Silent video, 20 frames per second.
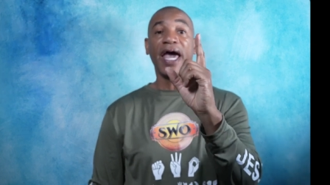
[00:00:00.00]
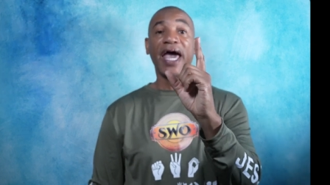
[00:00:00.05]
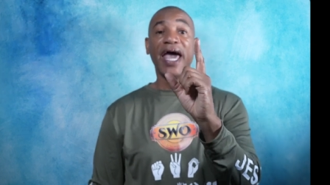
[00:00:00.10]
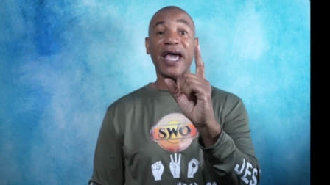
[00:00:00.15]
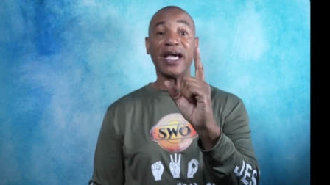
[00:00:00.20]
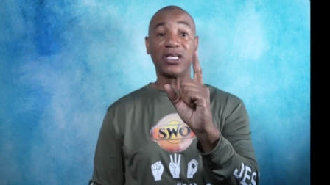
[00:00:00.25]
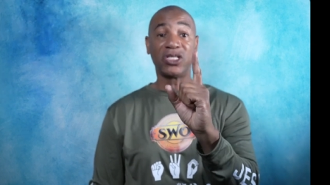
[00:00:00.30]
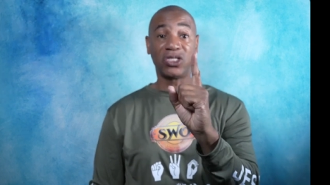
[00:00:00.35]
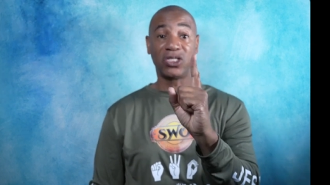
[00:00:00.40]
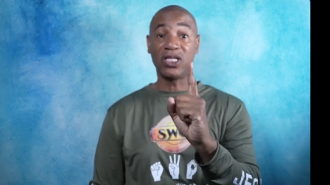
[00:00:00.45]

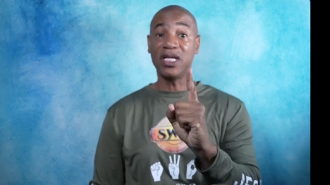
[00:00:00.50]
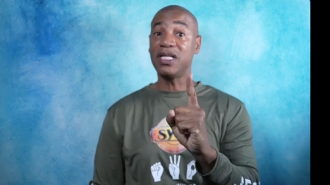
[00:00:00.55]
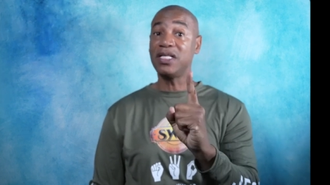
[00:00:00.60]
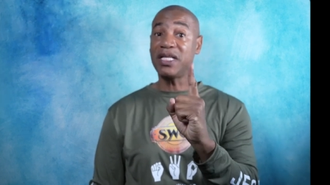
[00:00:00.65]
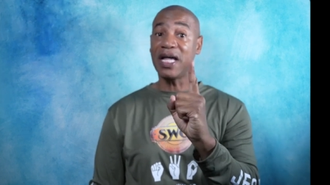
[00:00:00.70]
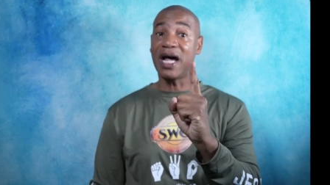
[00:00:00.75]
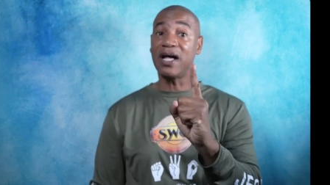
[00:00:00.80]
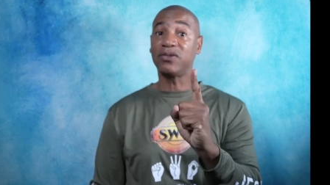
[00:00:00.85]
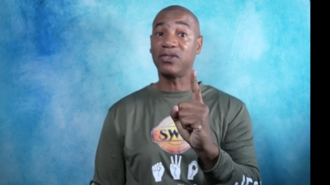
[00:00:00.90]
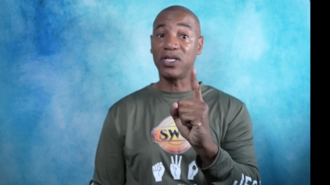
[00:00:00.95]
extend
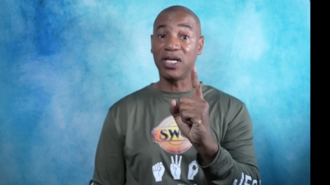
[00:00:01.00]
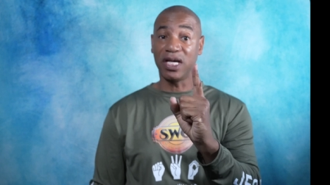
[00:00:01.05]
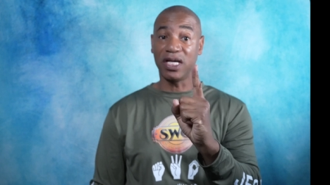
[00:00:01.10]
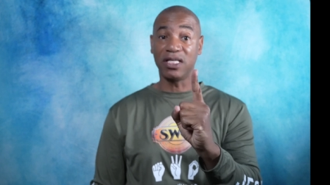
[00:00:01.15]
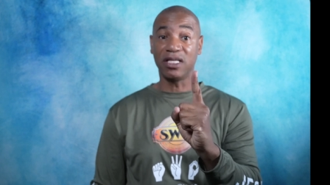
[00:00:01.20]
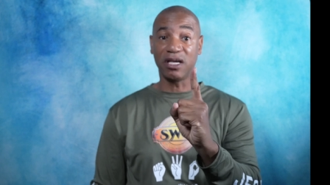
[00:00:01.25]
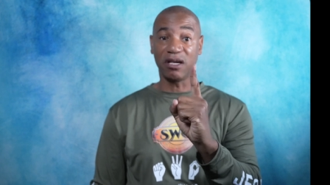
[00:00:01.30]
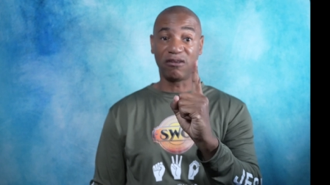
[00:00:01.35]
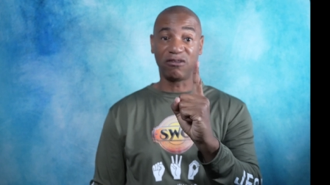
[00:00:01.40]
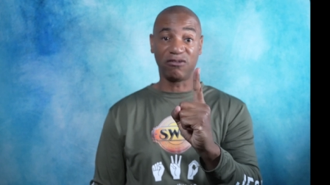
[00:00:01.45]
out the
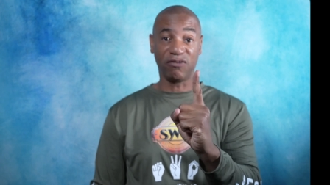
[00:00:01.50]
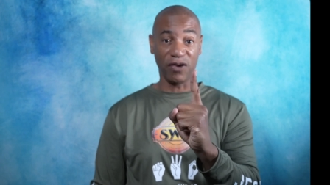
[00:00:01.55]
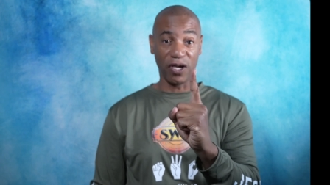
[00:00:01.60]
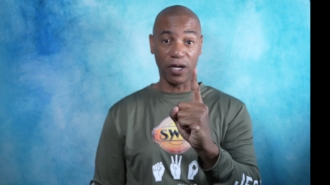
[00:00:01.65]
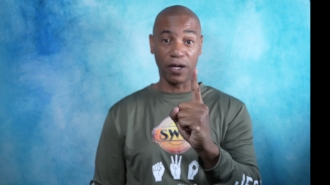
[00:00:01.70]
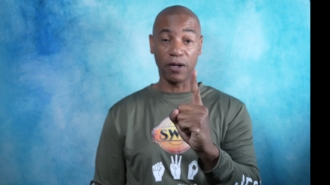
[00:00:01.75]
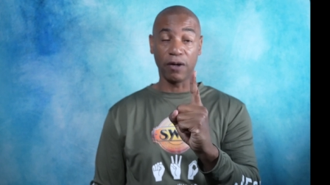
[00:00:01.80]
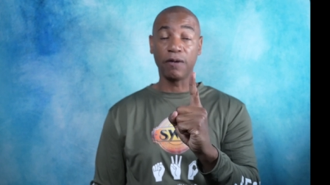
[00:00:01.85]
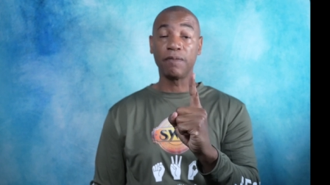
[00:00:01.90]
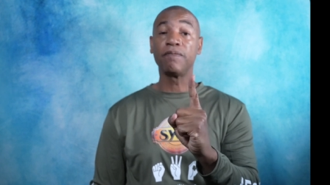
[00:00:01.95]
index
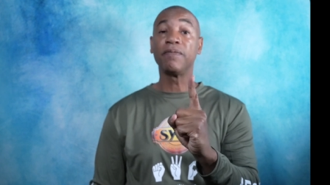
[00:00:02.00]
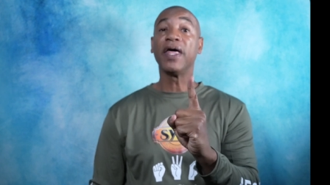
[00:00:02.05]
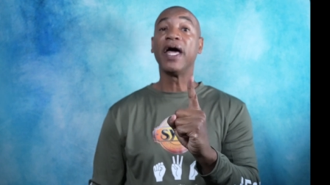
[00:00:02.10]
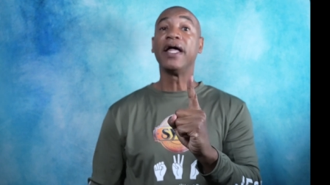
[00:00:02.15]
finger.